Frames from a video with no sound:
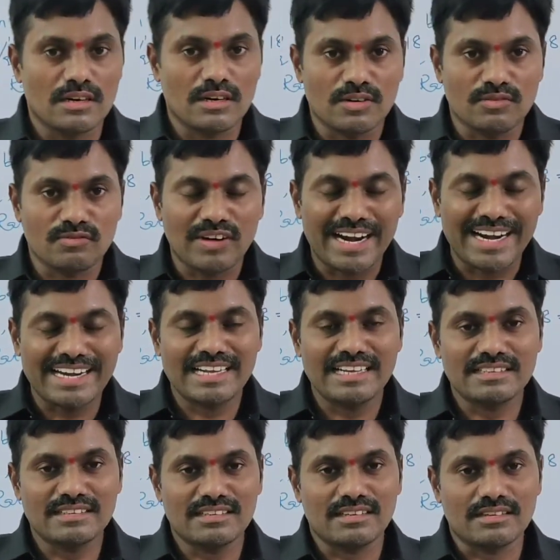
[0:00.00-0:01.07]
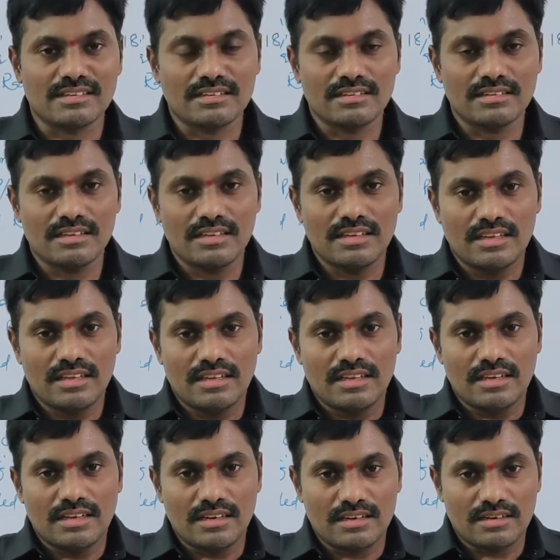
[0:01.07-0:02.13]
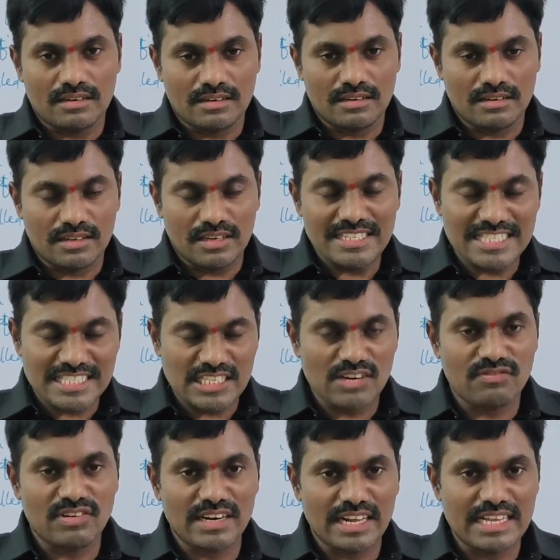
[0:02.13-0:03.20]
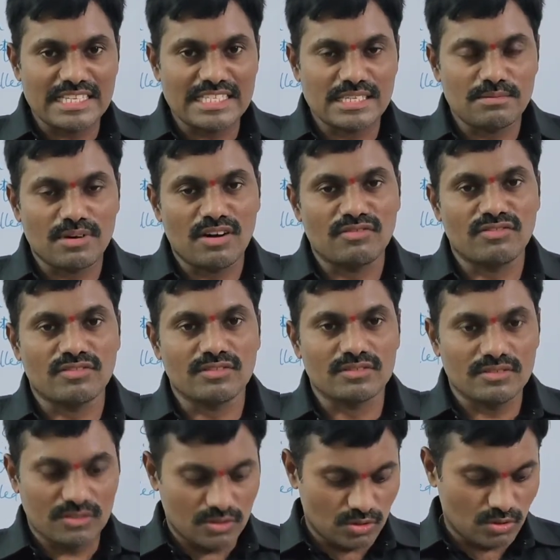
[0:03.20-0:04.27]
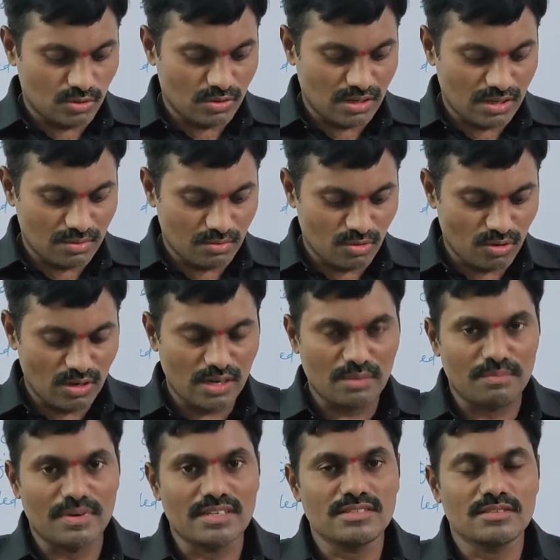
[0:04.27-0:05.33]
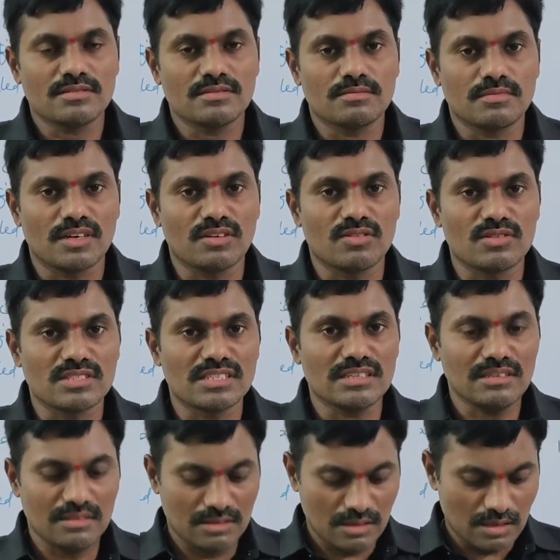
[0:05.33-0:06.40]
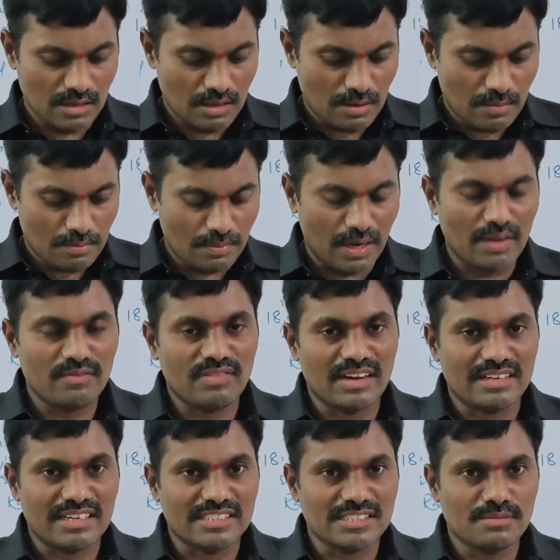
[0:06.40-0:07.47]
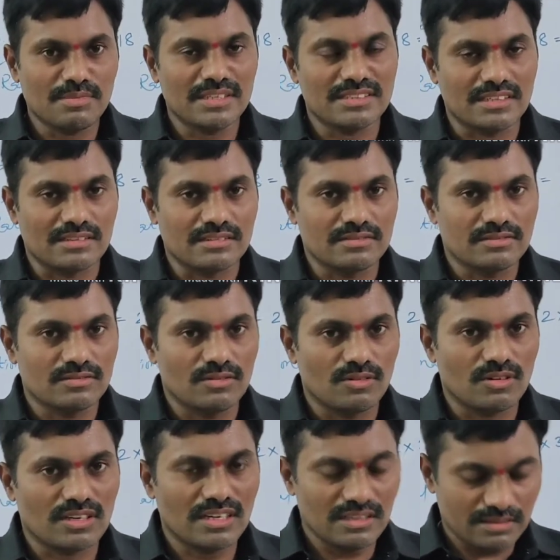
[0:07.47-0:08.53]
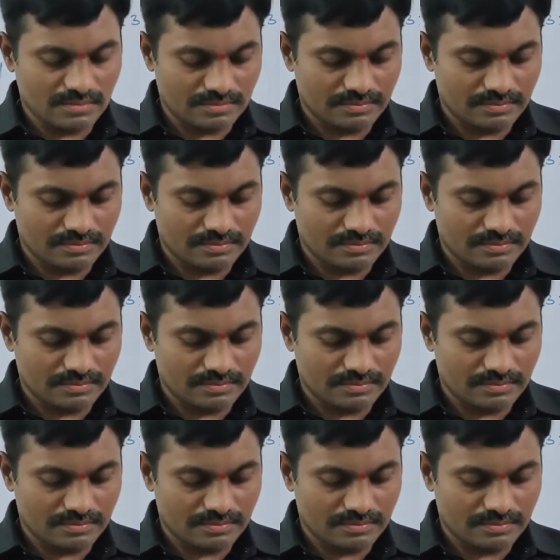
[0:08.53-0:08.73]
finding the HCF and LCM of 2 or more numbers by using prime factorization method. Okay.